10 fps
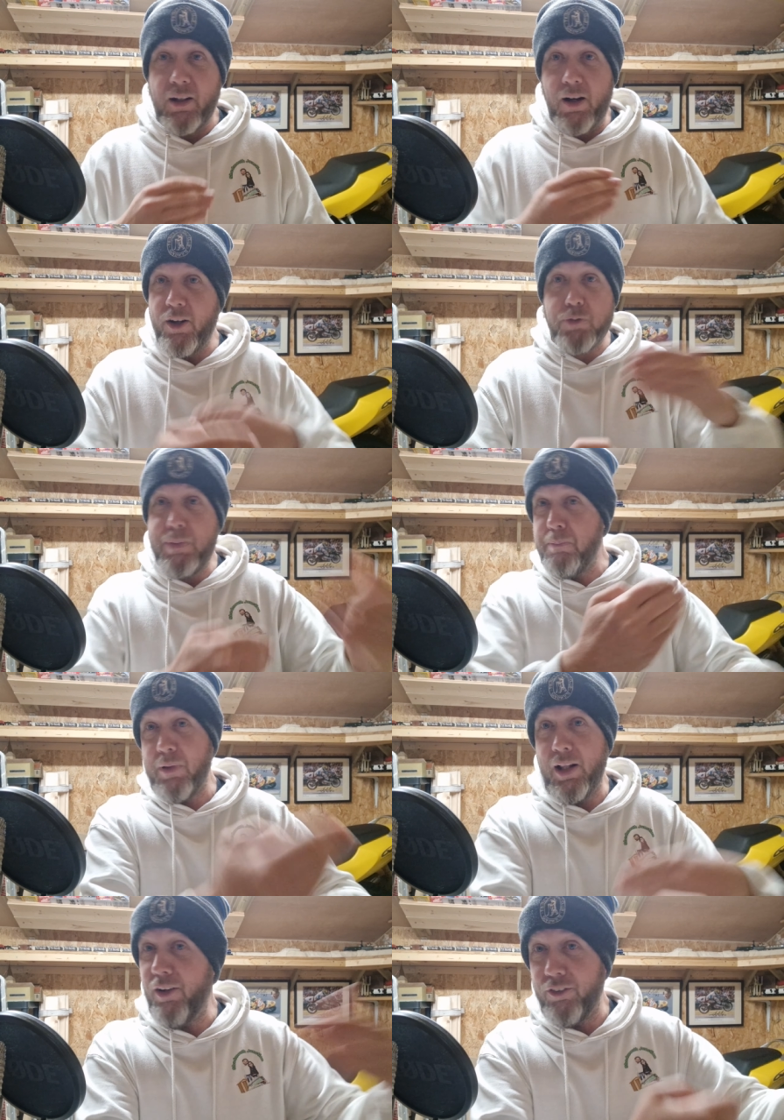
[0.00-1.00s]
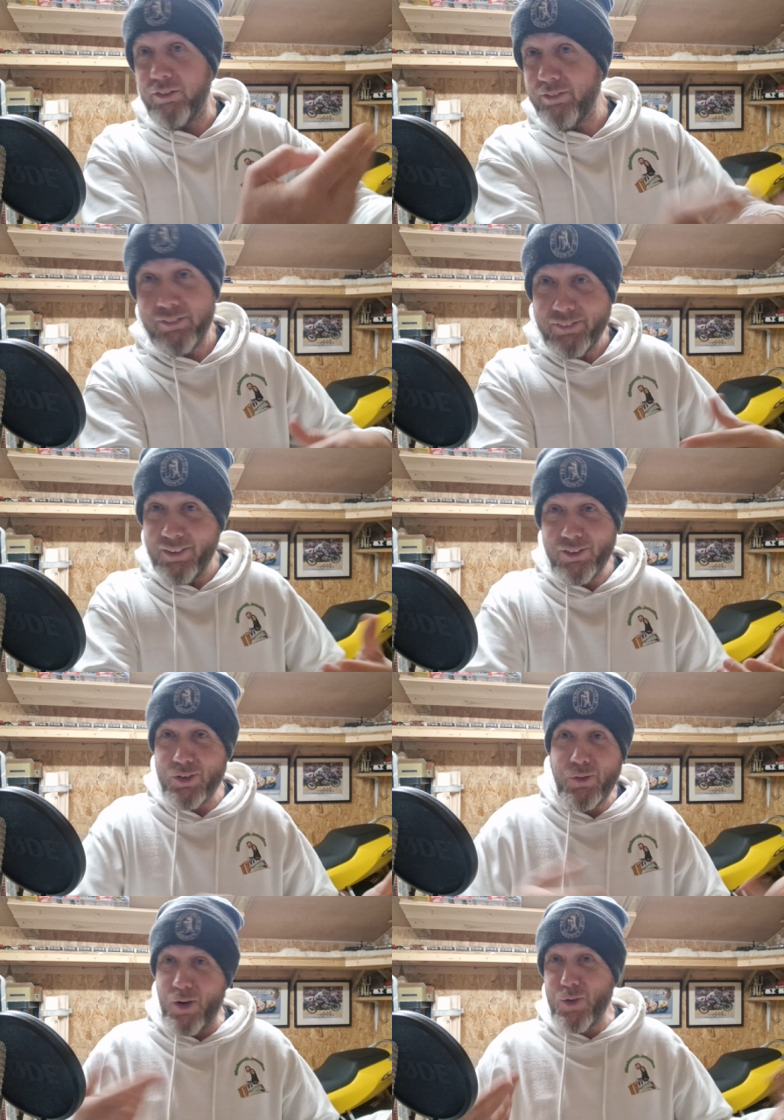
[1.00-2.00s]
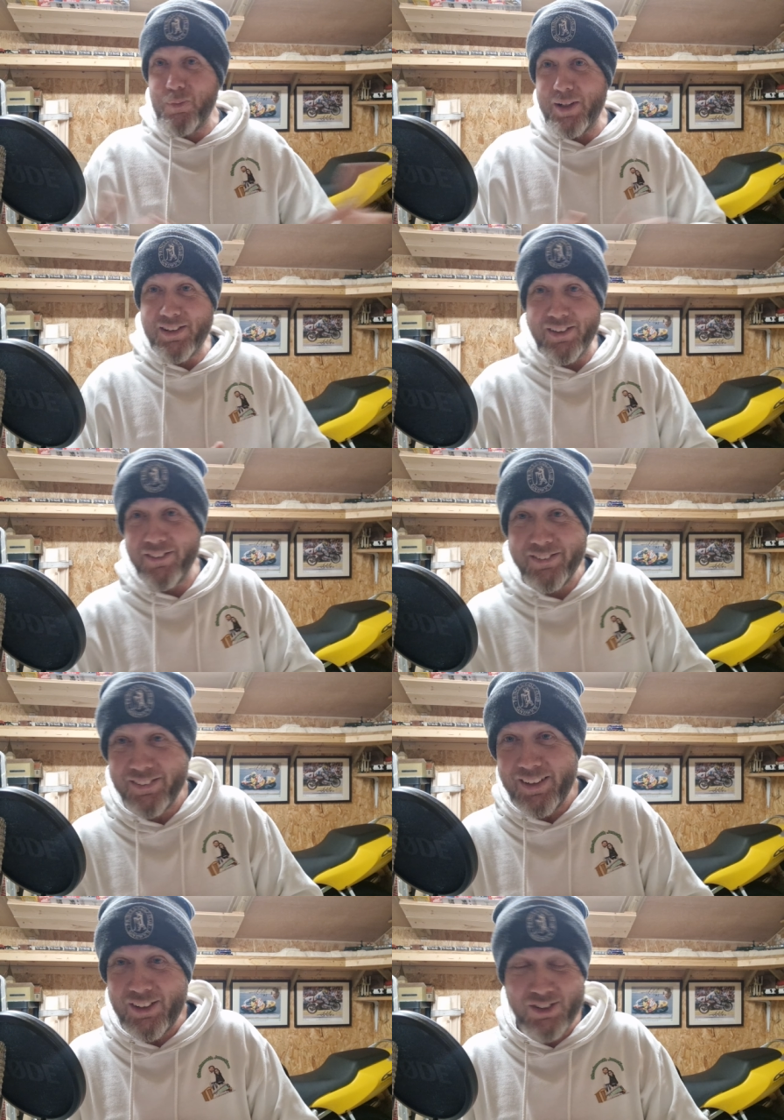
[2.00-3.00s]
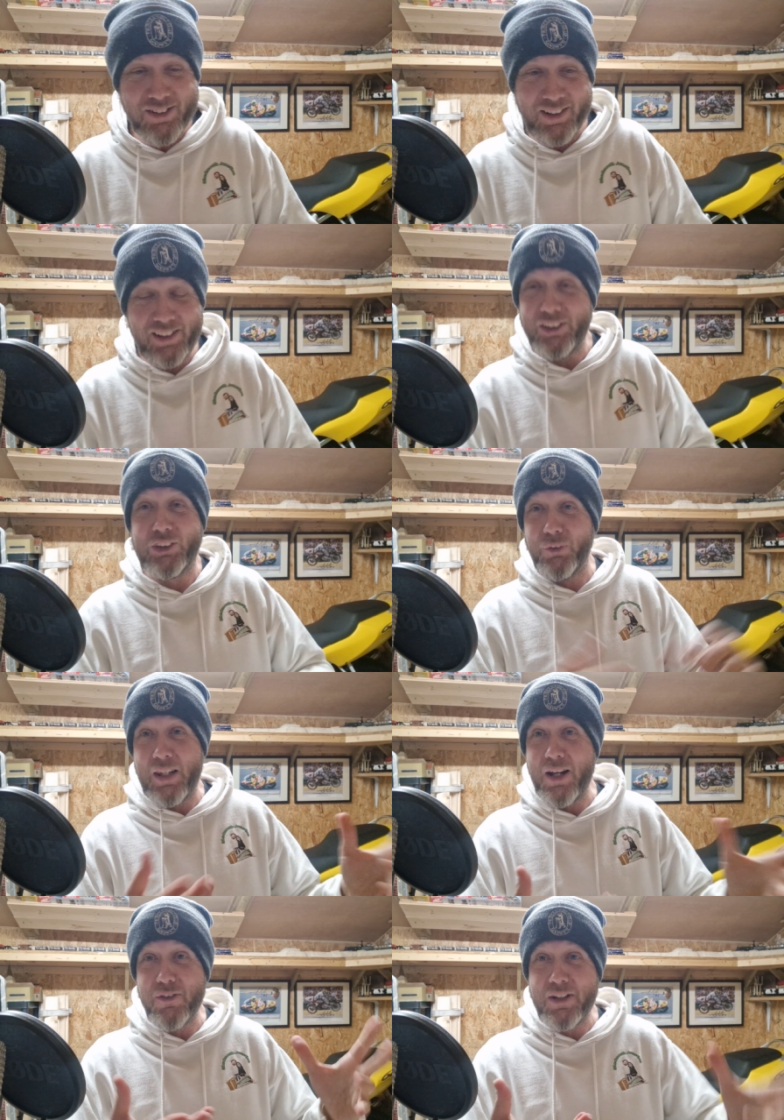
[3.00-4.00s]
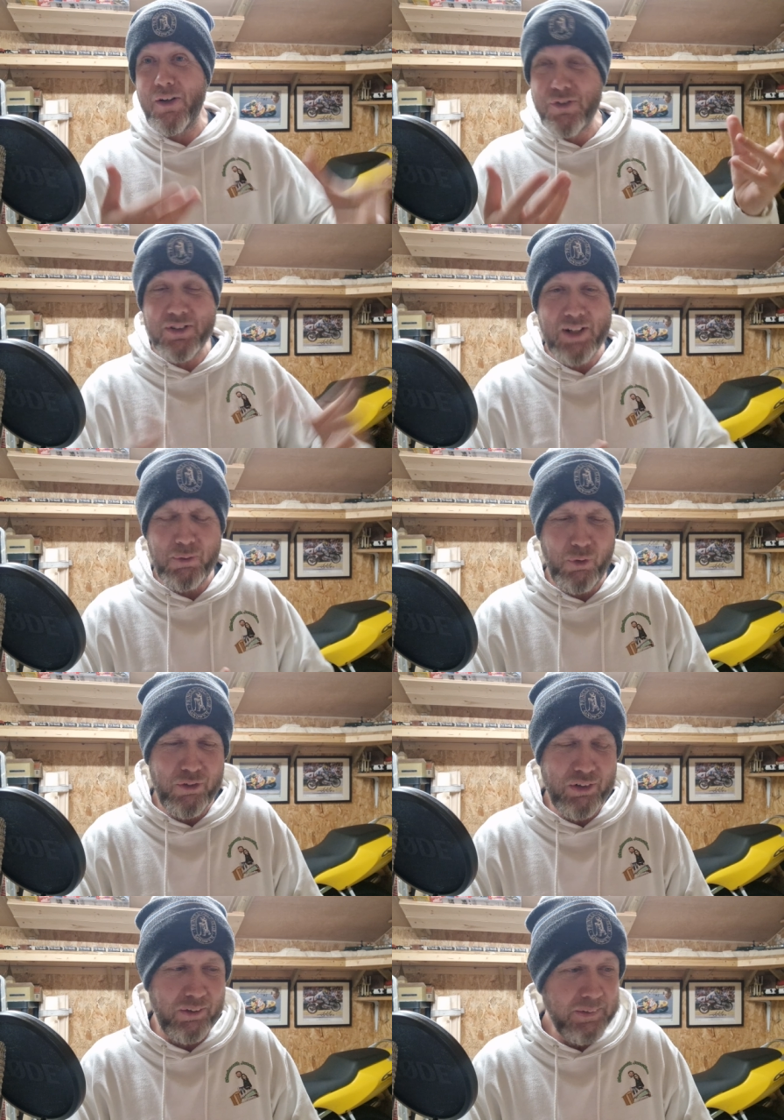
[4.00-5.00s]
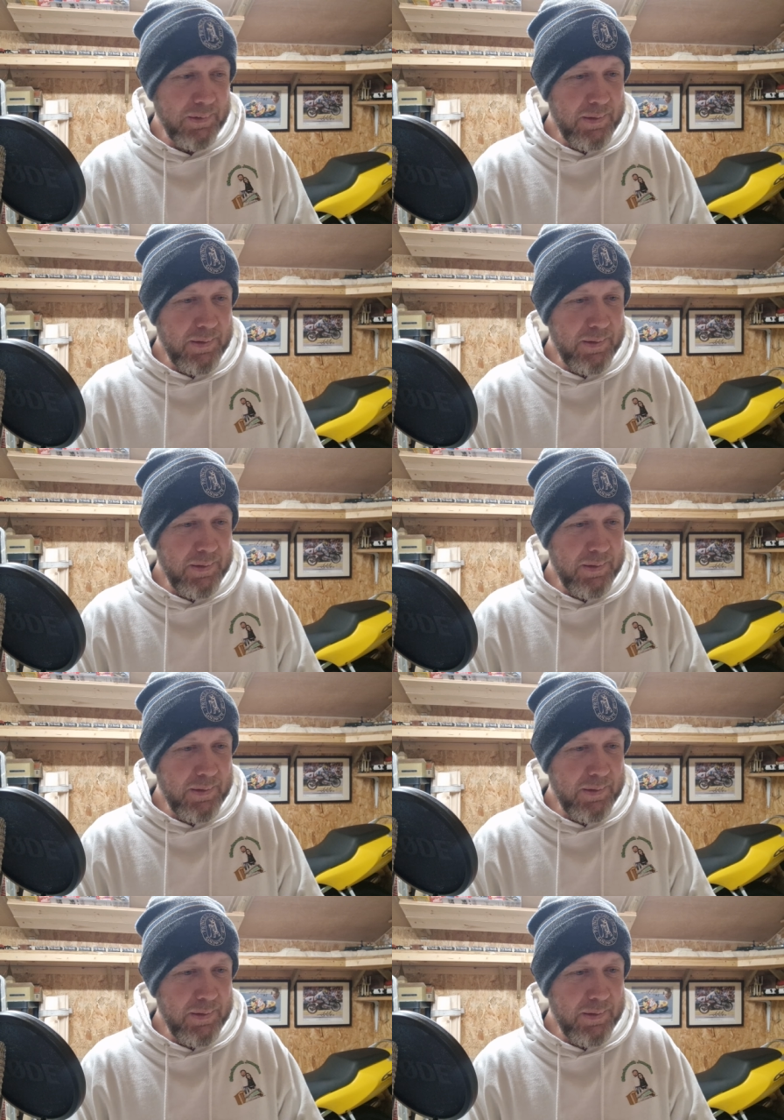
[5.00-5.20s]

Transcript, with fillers: I just bimble along and do what I normally do and, and just enjoy the locos and, and what we've got.